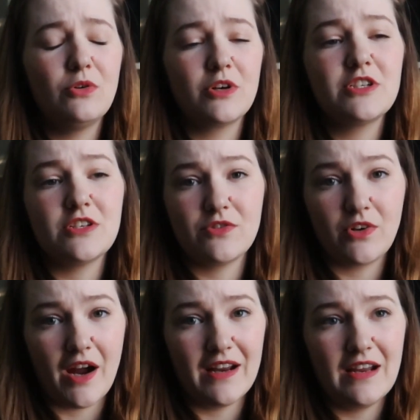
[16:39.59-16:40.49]
Gorgeous
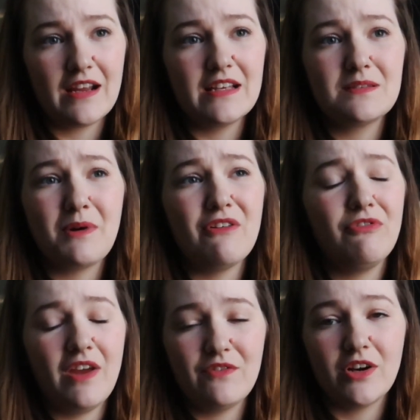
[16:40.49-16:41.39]
writing. It's my
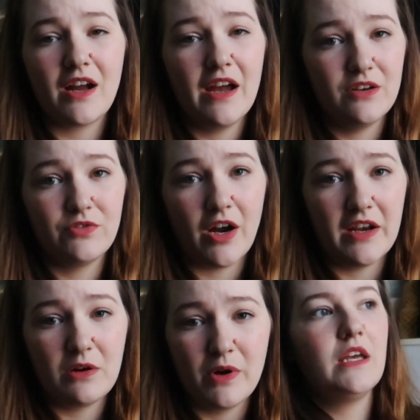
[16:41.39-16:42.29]
favorite kind of
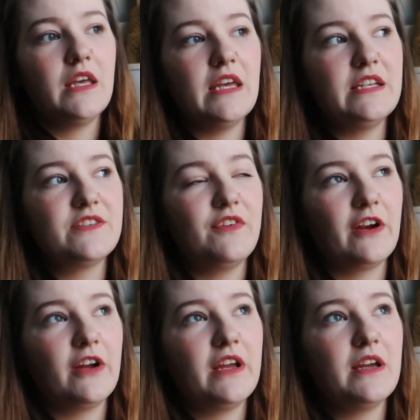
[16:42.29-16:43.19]
writing, where it is
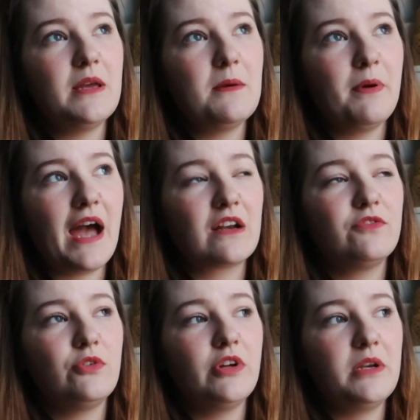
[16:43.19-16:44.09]
very
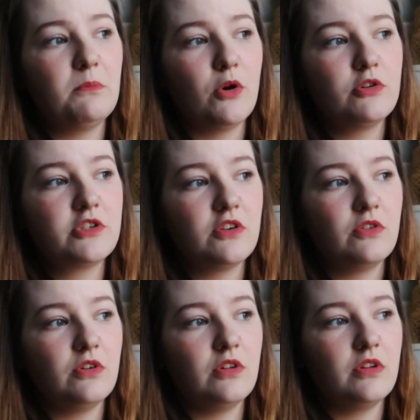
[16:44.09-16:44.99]
impactful and
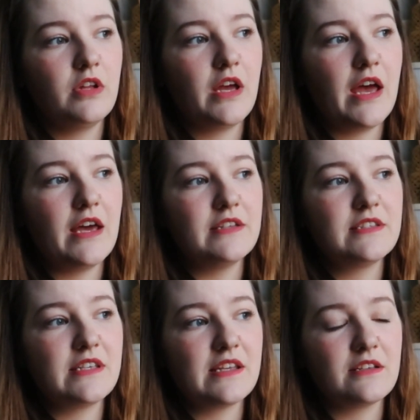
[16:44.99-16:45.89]
emotional and
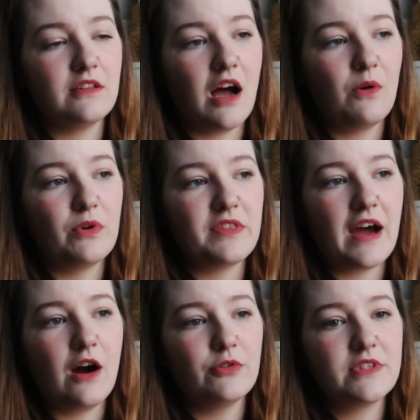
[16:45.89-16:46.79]
says a lot
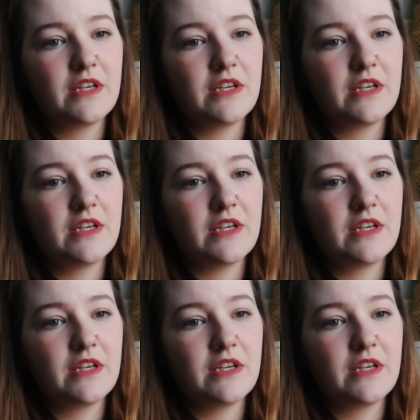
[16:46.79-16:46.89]
without